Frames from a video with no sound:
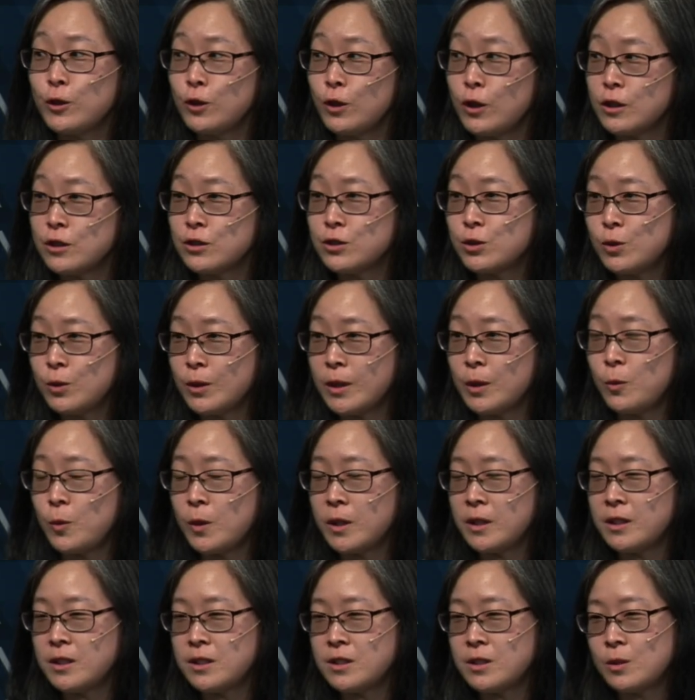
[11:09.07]
law school, I
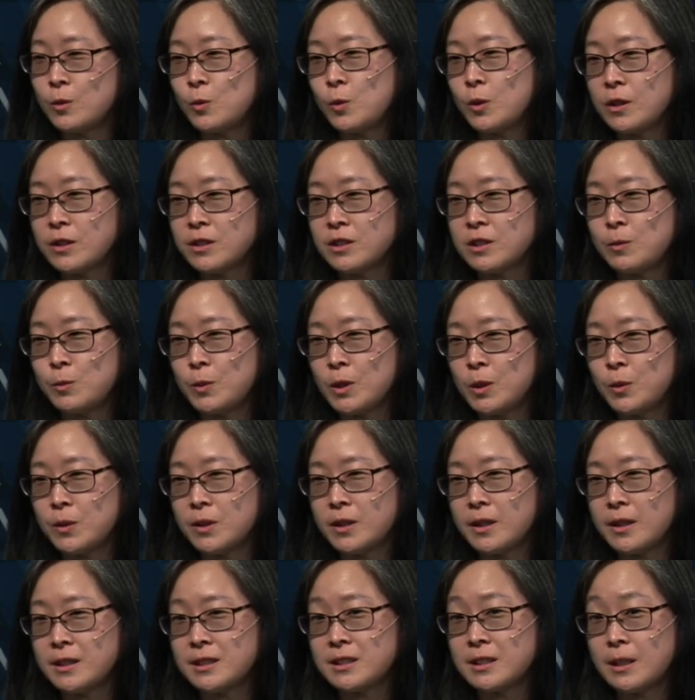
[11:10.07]
wanted to work somewhere with
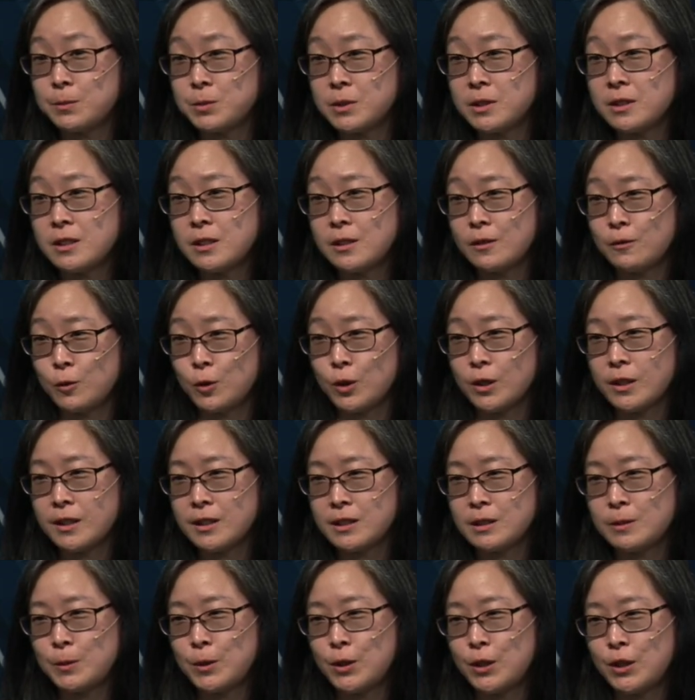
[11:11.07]
like substantive work
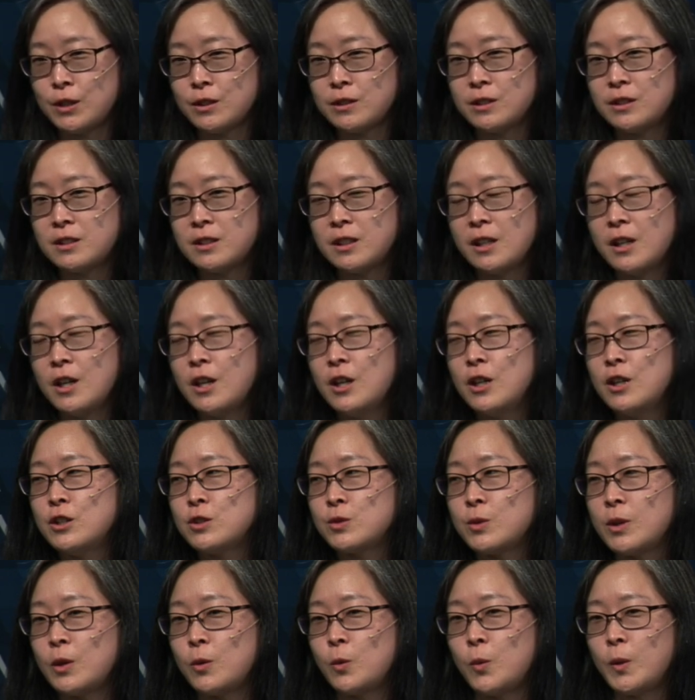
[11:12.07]
experience.
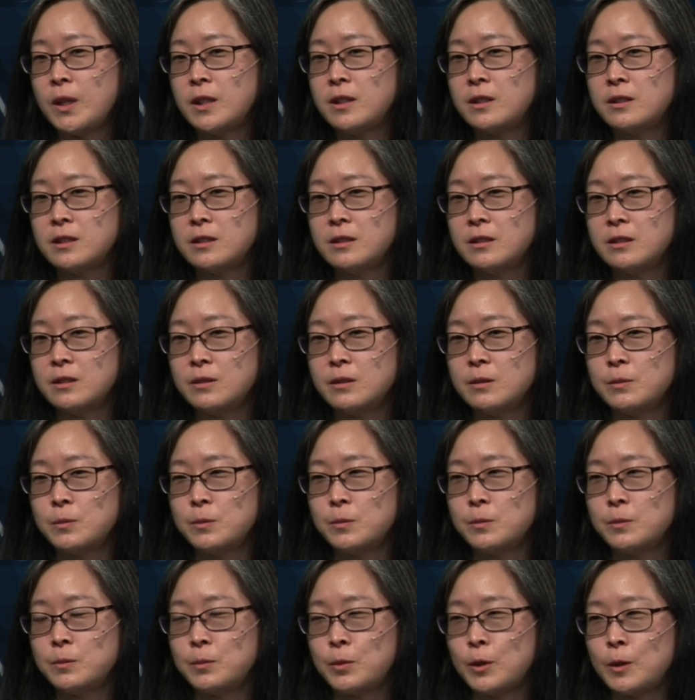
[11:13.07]
So I went
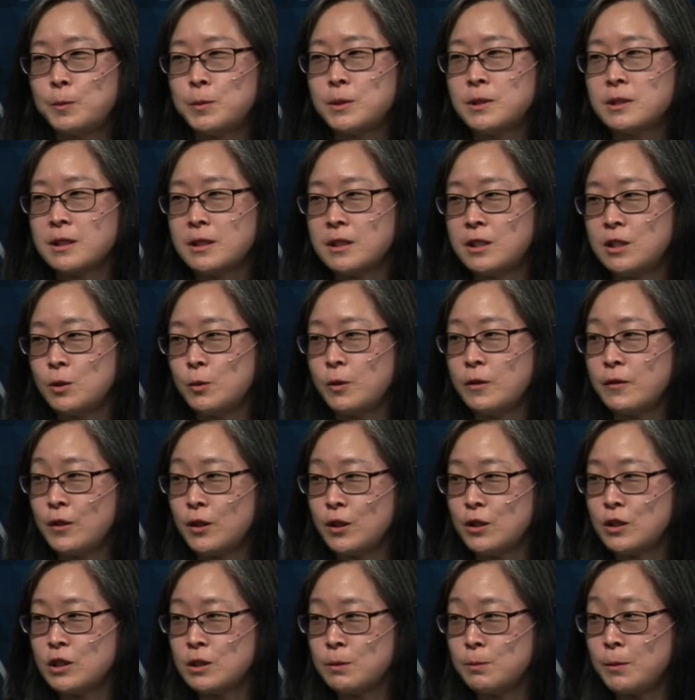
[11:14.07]
purposely to a
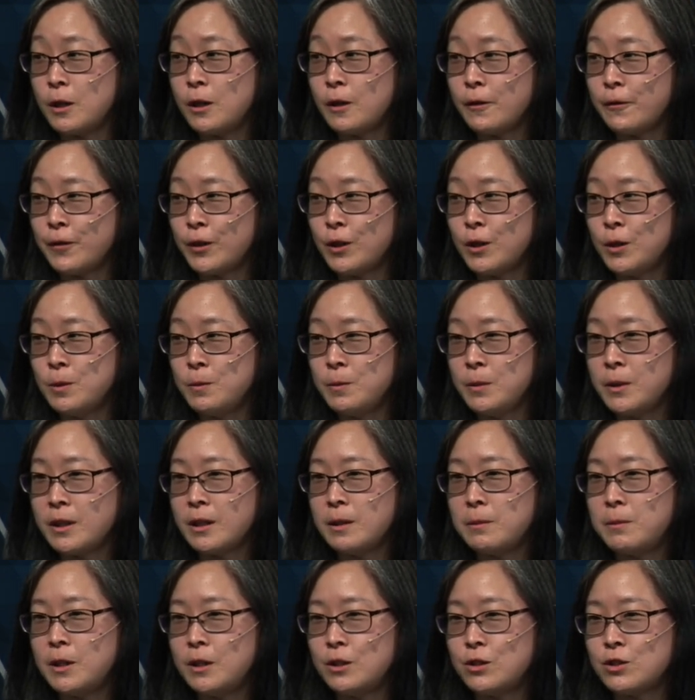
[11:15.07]
very small firm, but
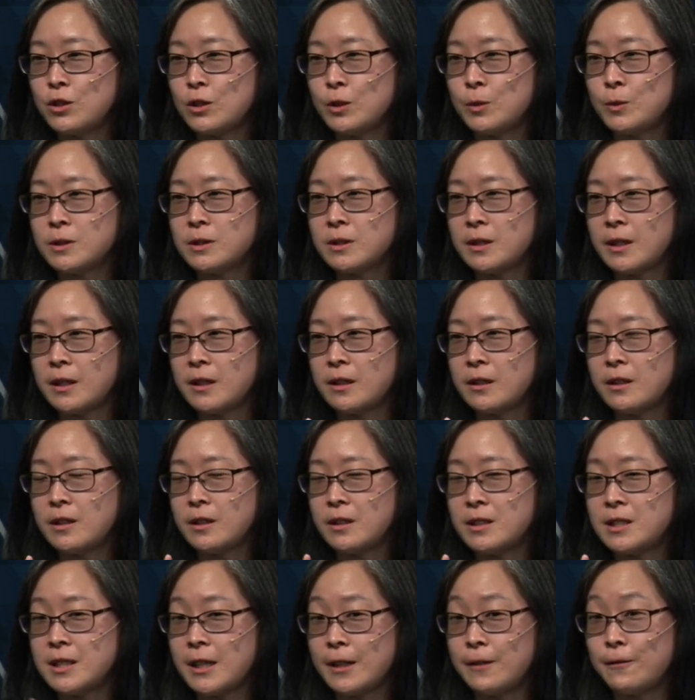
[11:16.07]
I made sure it was like
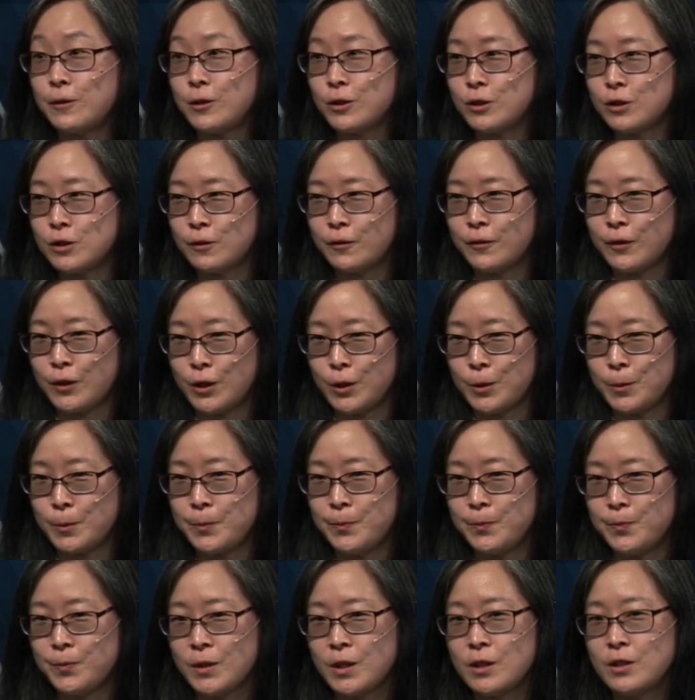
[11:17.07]
a diverse
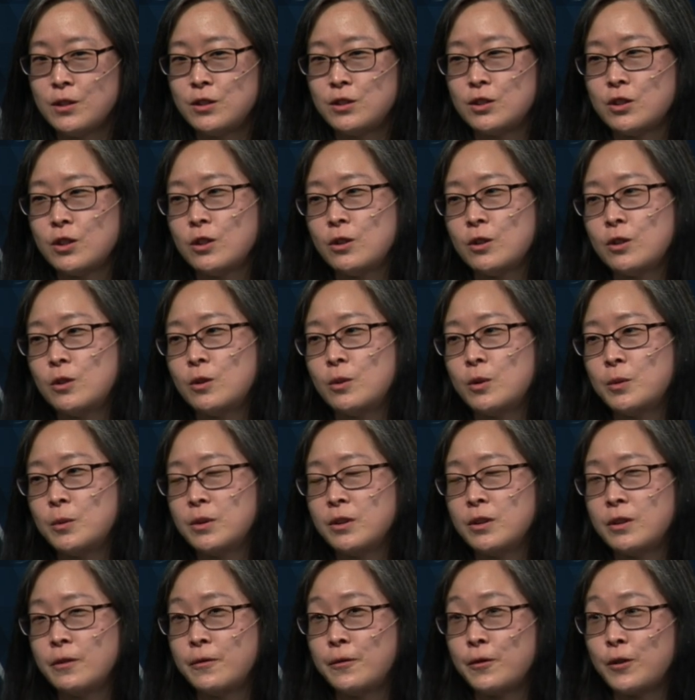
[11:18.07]
firm. So
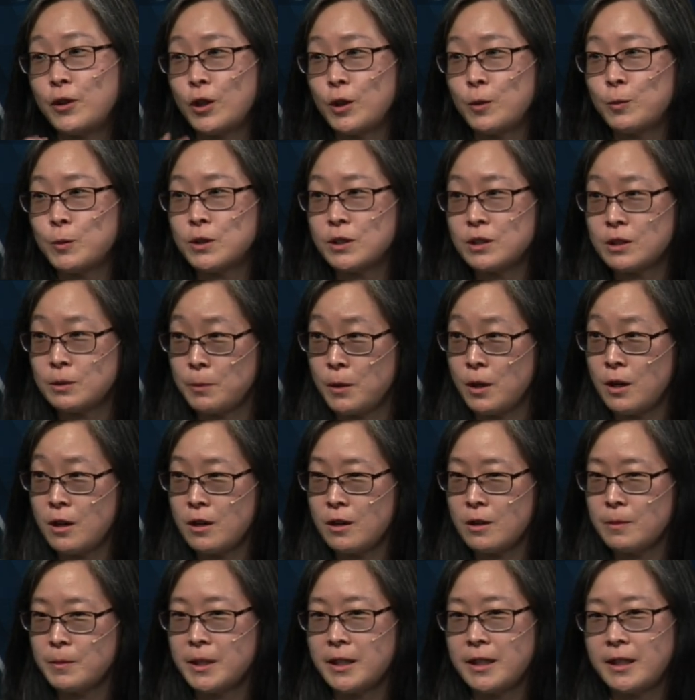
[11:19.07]
the firm was
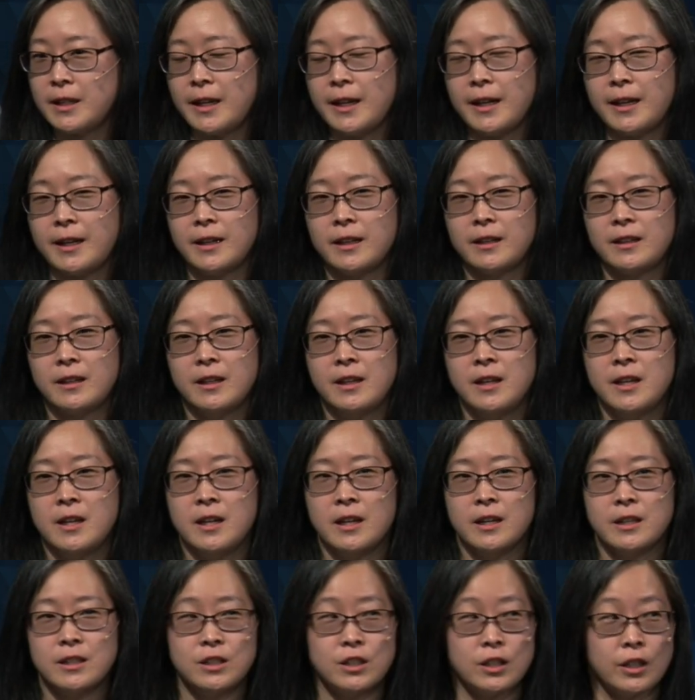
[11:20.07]
small, but it had
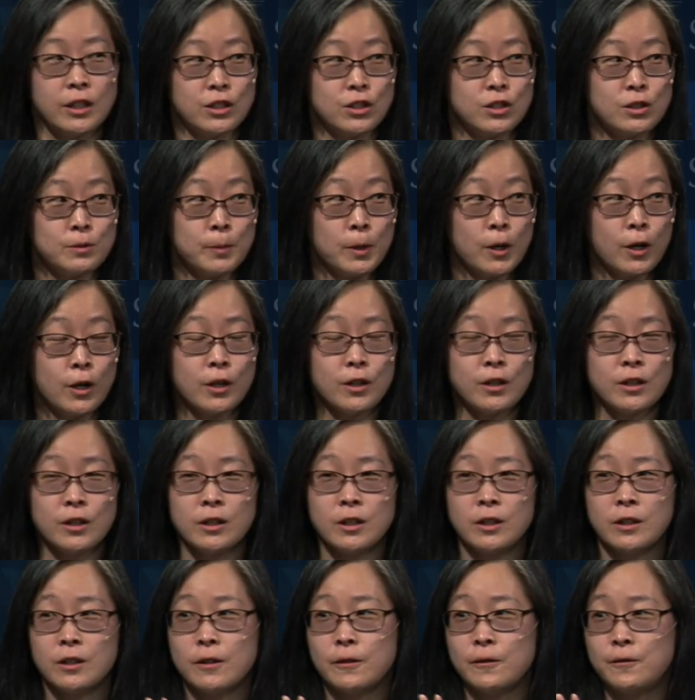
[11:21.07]
a Dutch
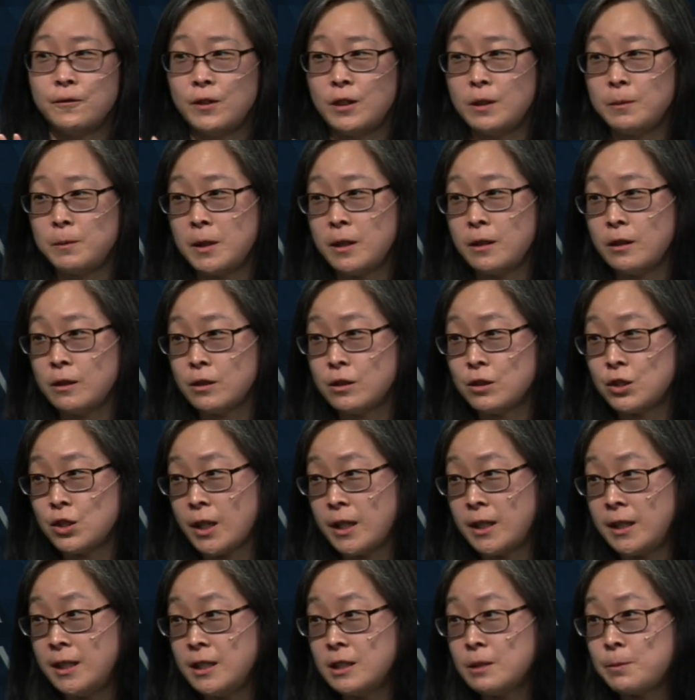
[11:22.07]
partner, a female
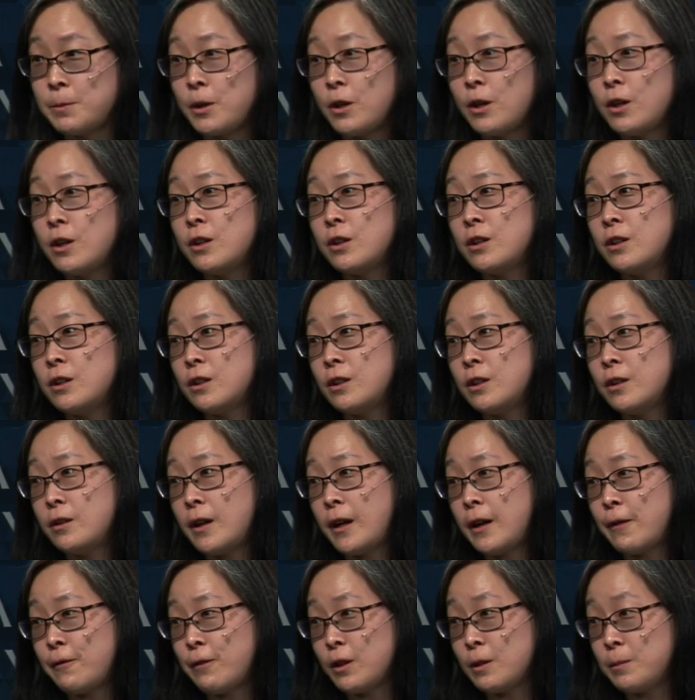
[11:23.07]
Chinese partner,
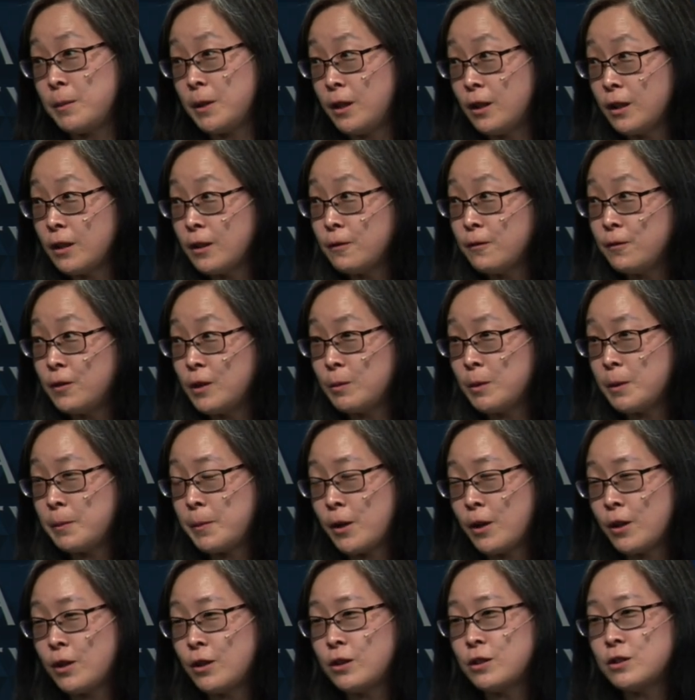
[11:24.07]
African-American female
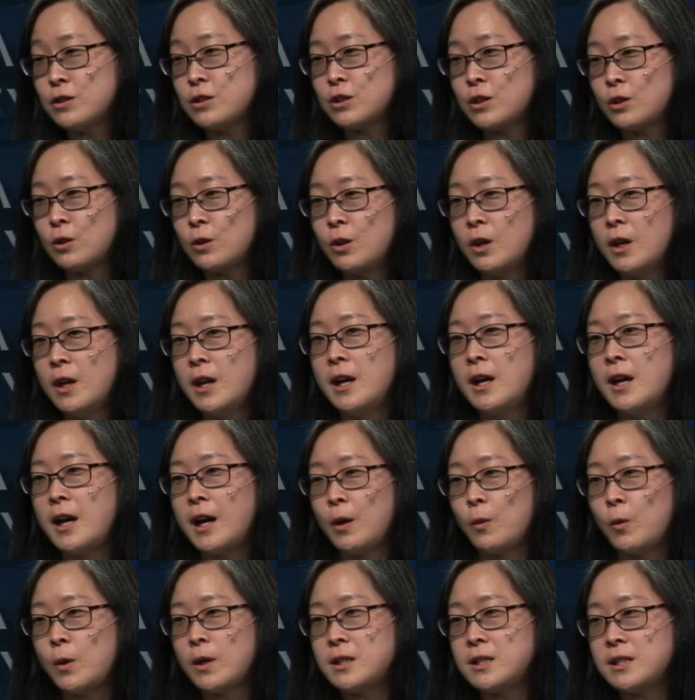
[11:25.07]
partner. And so
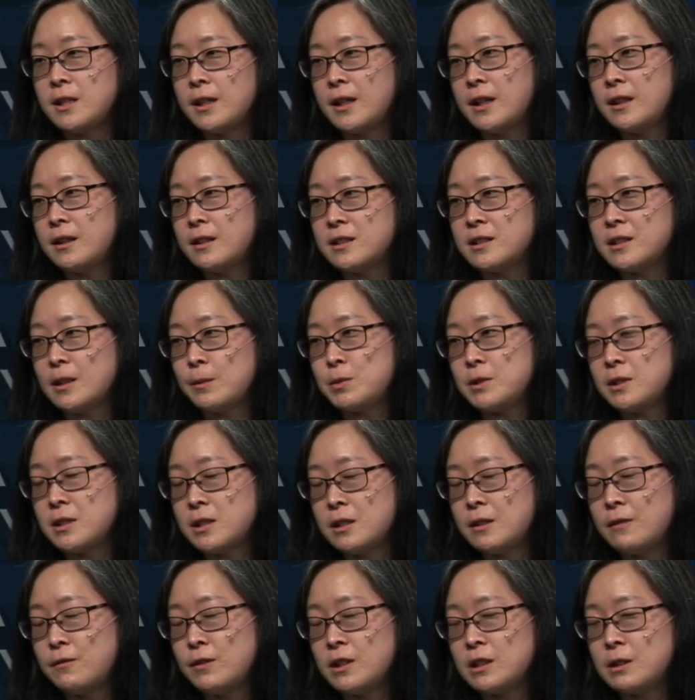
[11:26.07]
I wanted to get the
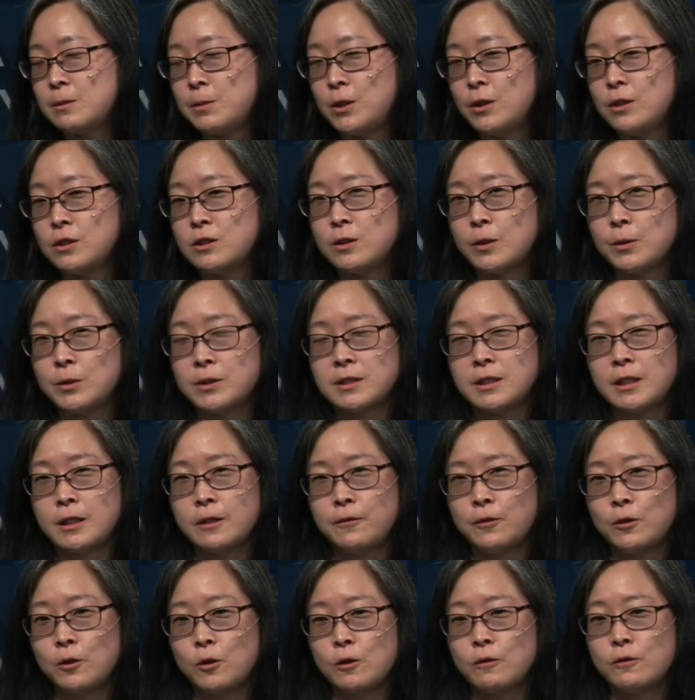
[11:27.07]
substantive experience. So I was there
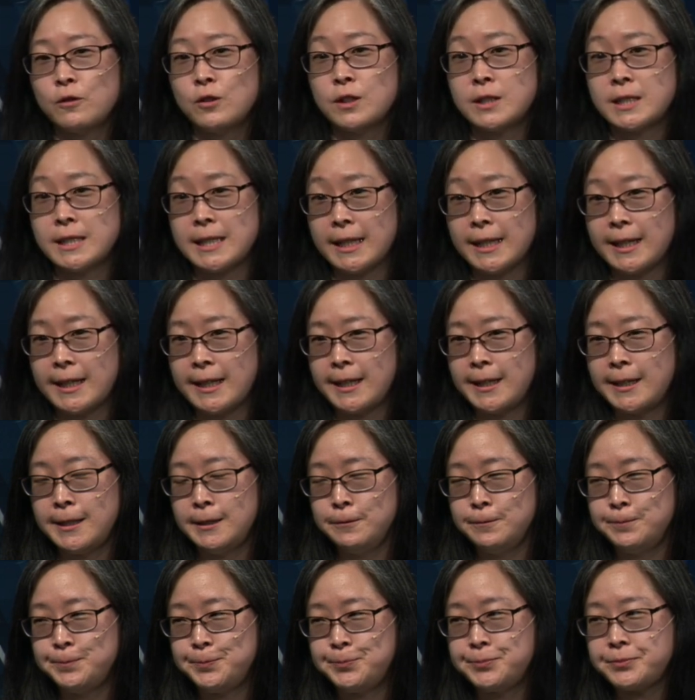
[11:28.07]
for over a
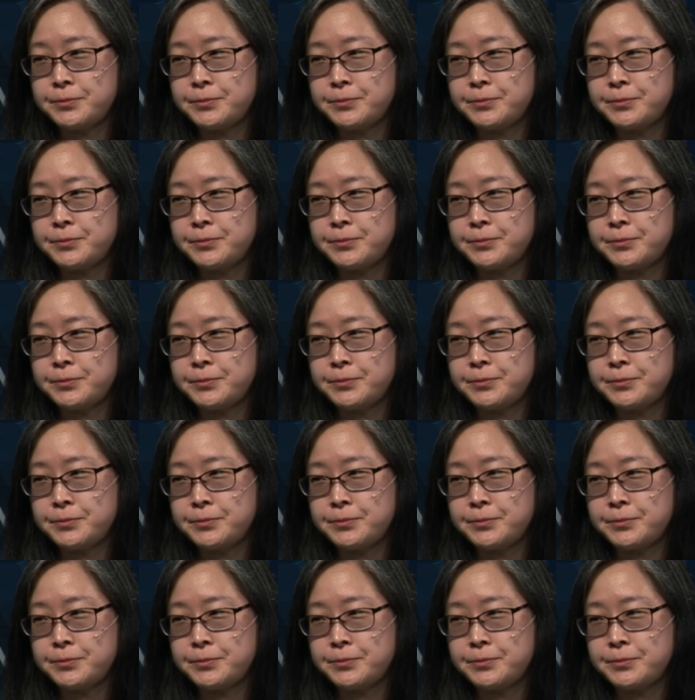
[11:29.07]
decade.